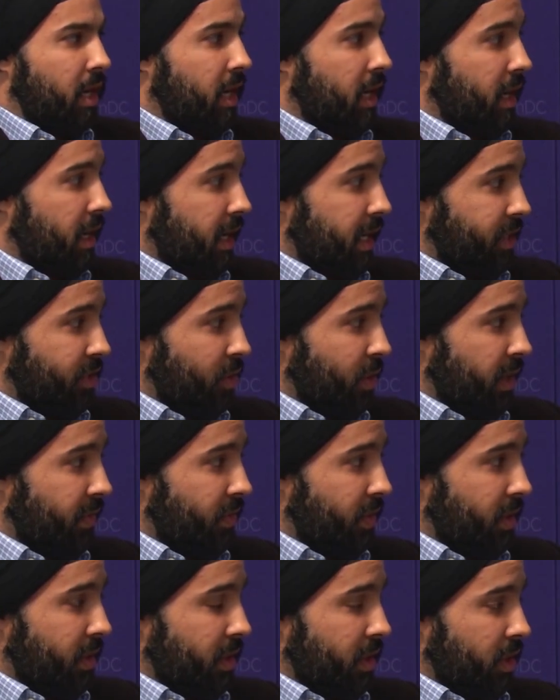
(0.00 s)
as you have
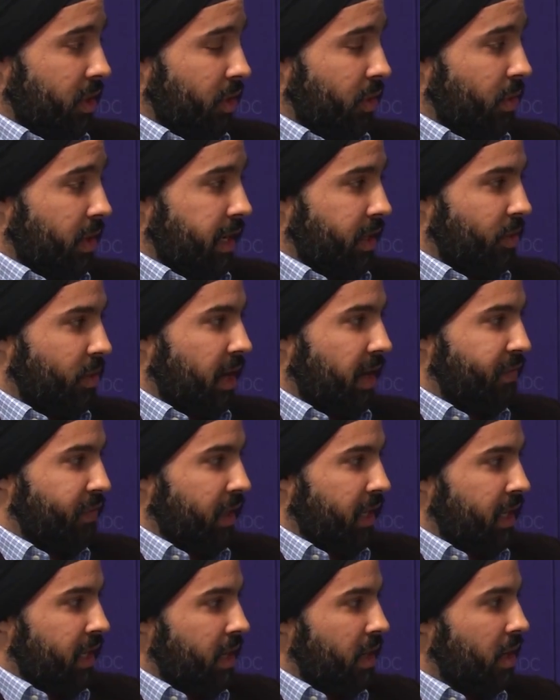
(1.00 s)
a great
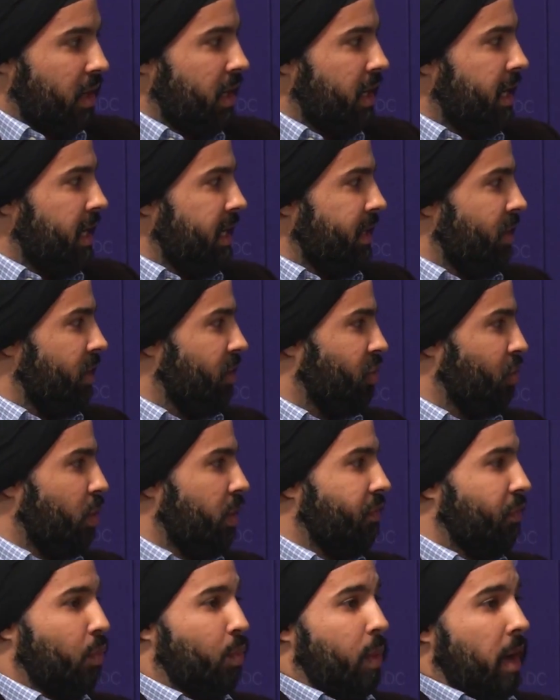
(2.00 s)
graphic here, this sort
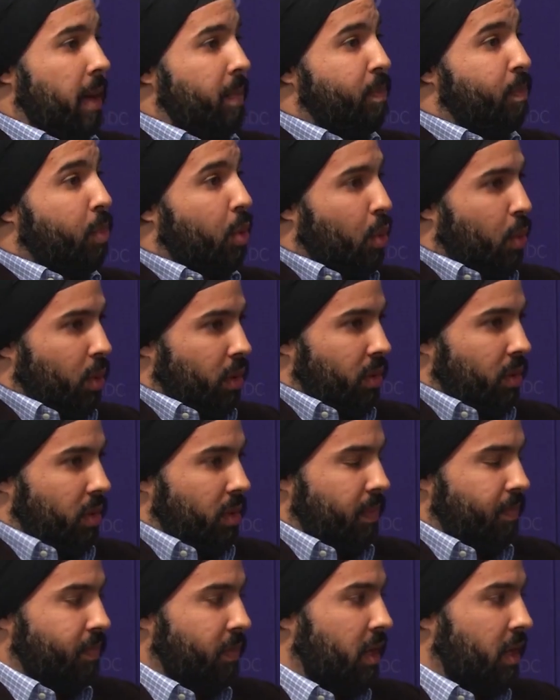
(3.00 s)
of web portal